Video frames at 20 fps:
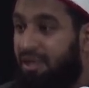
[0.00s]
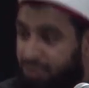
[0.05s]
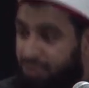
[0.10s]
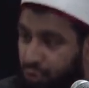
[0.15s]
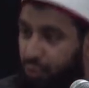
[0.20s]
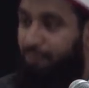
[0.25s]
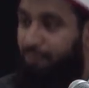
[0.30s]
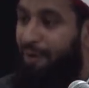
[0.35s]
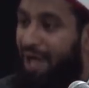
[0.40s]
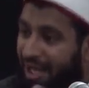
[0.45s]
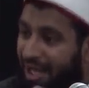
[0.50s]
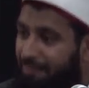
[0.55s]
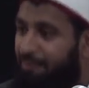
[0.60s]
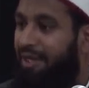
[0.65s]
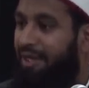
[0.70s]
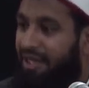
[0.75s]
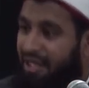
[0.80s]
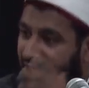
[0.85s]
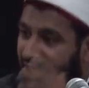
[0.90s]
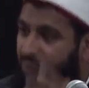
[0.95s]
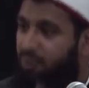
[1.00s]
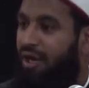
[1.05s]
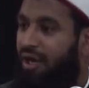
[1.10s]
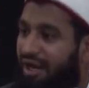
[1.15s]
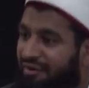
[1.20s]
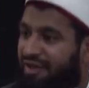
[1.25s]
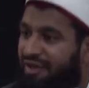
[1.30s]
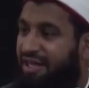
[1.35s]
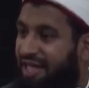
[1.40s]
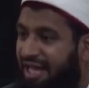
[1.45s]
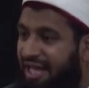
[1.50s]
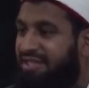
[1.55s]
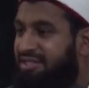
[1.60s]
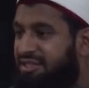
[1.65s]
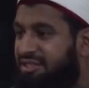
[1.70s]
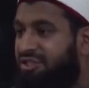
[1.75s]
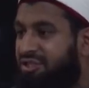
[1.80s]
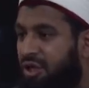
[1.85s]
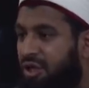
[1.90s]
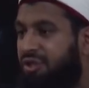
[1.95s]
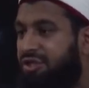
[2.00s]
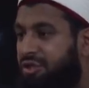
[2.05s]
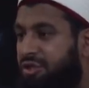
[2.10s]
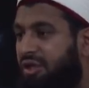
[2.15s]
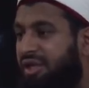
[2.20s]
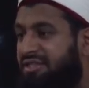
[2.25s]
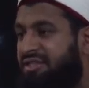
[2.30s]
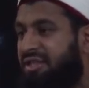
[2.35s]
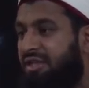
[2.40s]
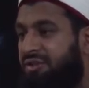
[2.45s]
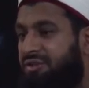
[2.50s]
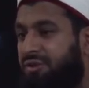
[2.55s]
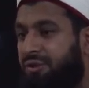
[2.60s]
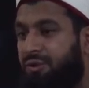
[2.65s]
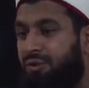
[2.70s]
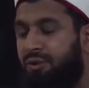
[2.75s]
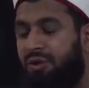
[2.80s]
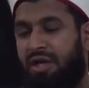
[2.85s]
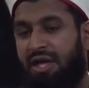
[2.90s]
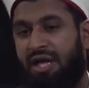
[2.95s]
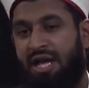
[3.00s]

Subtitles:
Tupac, Biggie, whatever gangster songs you listen to,